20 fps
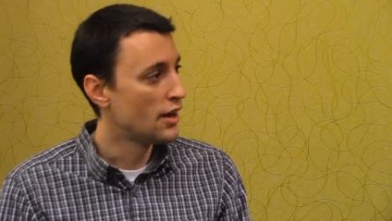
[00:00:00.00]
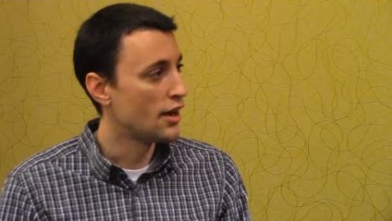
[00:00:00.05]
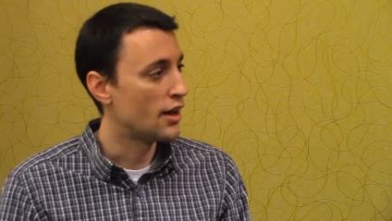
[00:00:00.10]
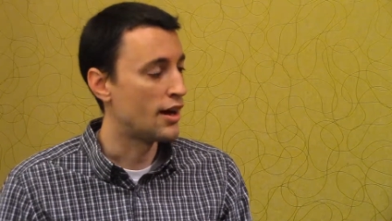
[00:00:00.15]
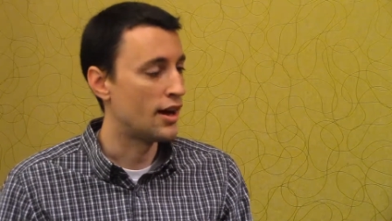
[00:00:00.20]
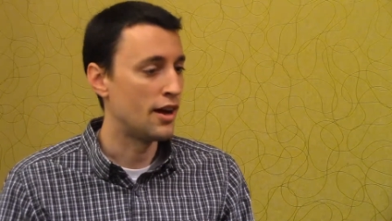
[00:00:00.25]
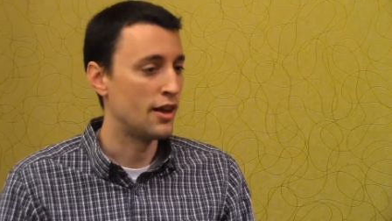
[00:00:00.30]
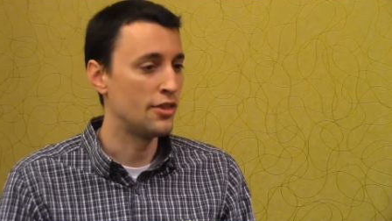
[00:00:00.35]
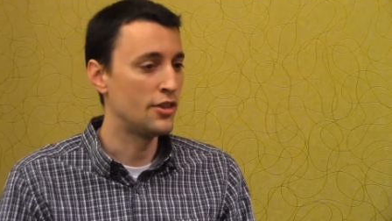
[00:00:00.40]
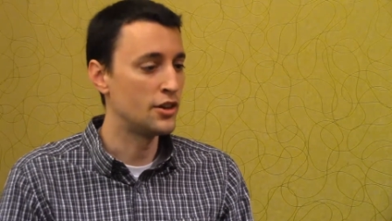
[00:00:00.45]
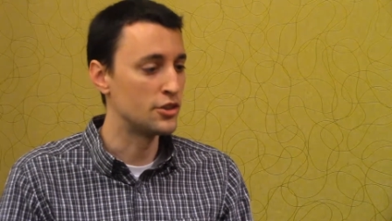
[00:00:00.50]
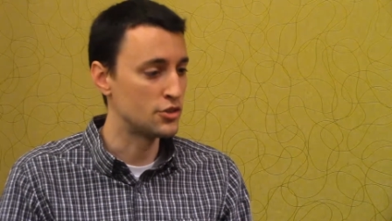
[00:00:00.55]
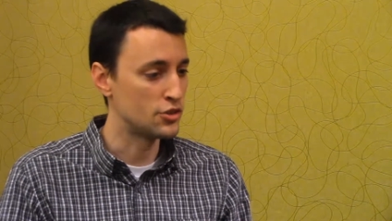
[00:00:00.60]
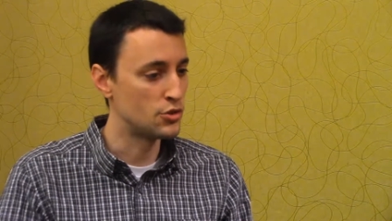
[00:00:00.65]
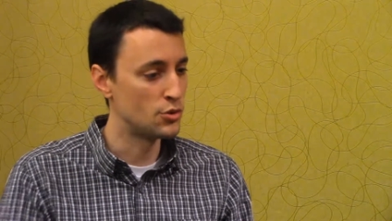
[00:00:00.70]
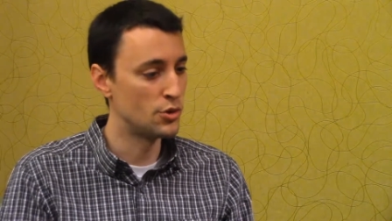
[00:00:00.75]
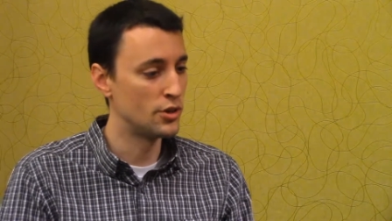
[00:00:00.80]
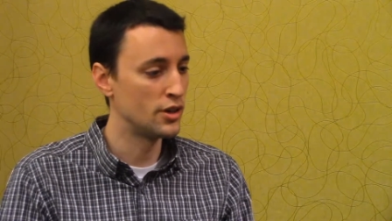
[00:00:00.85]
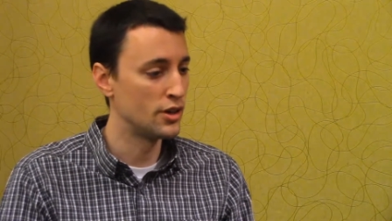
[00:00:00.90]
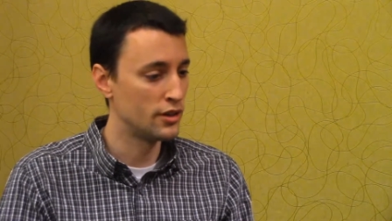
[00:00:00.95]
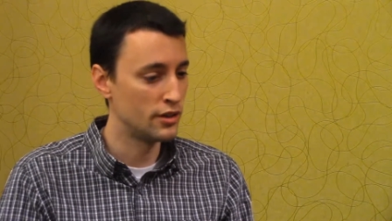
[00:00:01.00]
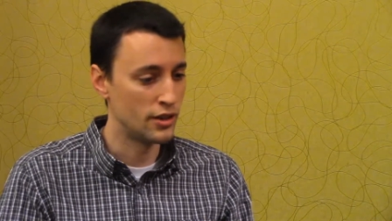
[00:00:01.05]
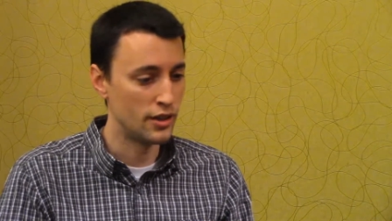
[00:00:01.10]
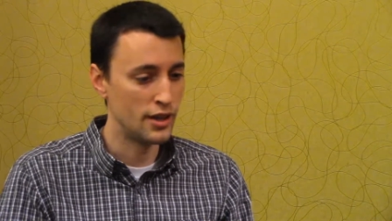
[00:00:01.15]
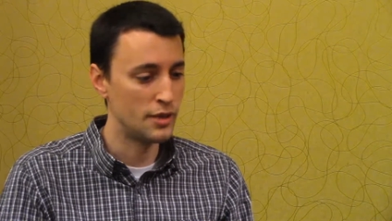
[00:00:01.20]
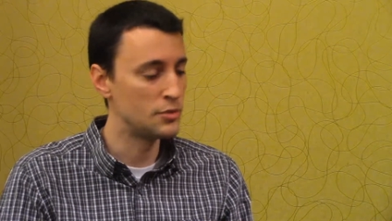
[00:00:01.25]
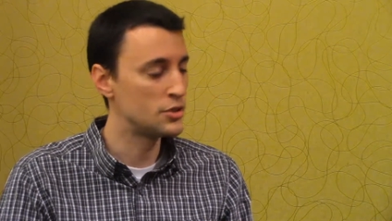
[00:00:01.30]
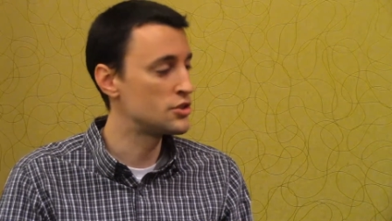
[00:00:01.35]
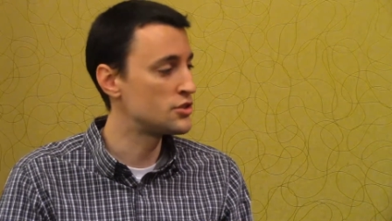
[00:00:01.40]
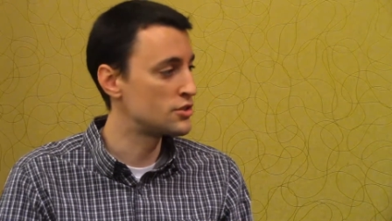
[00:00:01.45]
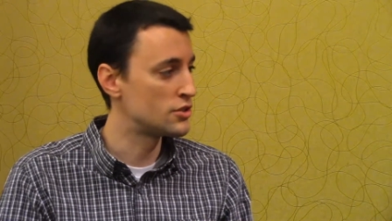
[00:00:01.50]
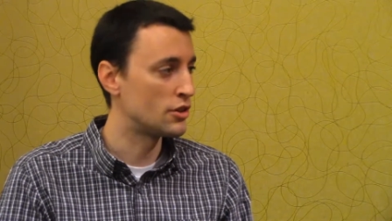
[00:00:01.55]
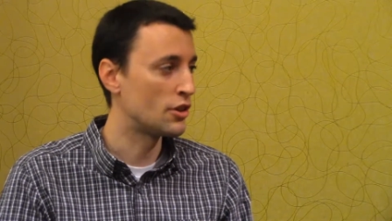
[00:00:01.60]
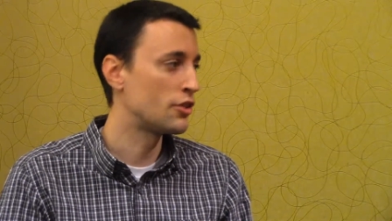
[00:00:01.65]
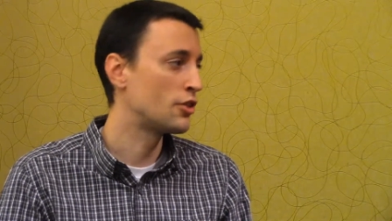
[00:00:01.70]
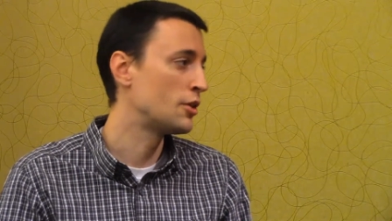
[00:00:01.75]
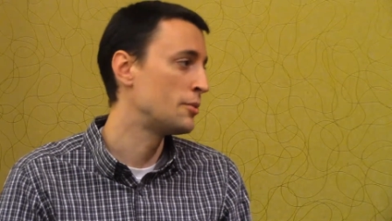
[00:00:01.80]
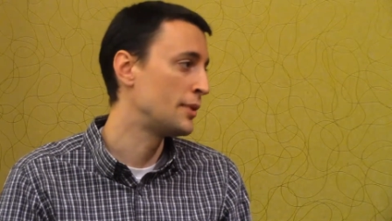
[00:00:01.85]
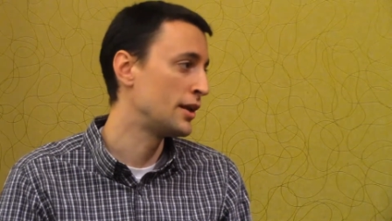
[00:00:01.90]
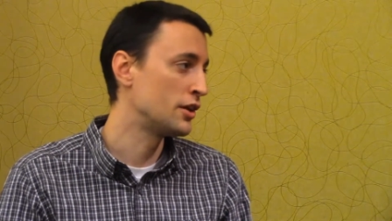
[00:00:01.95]
Uh, they're storing the images and the
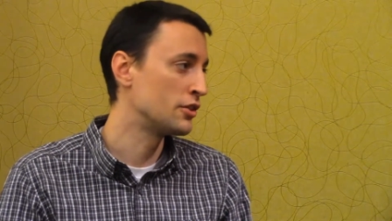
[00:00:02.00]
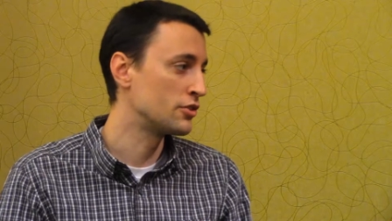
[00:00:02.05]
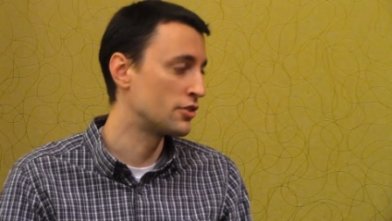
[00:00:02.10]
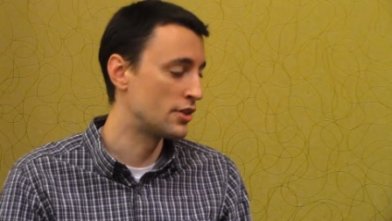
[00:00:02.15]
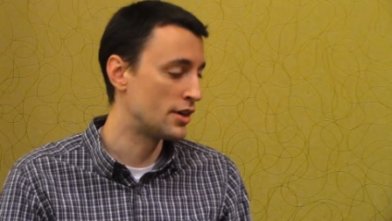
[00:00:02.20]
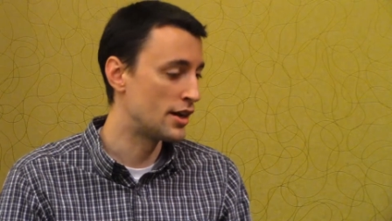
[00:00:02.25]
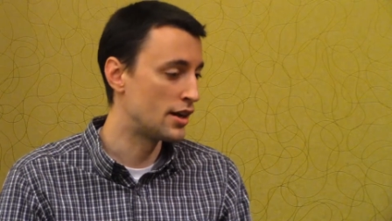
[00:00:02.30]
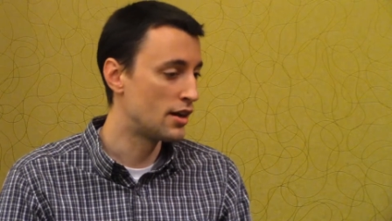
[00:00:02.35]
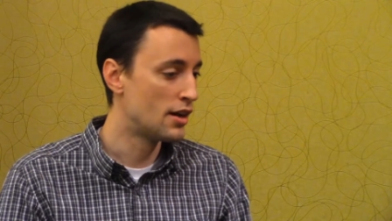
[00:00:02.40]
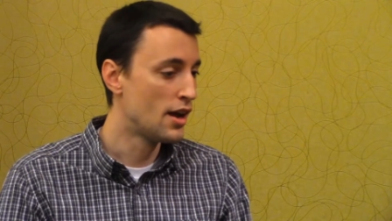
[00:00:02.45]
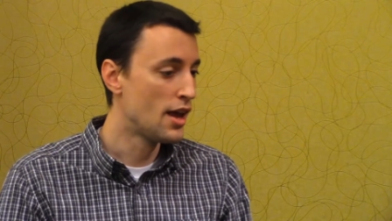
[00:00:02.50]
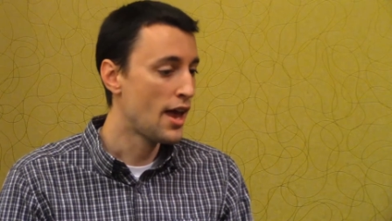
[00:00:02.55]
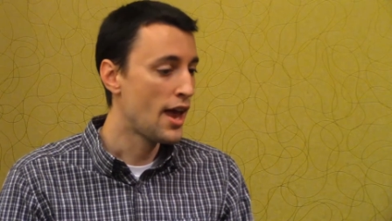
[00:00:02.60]
thumbnails there.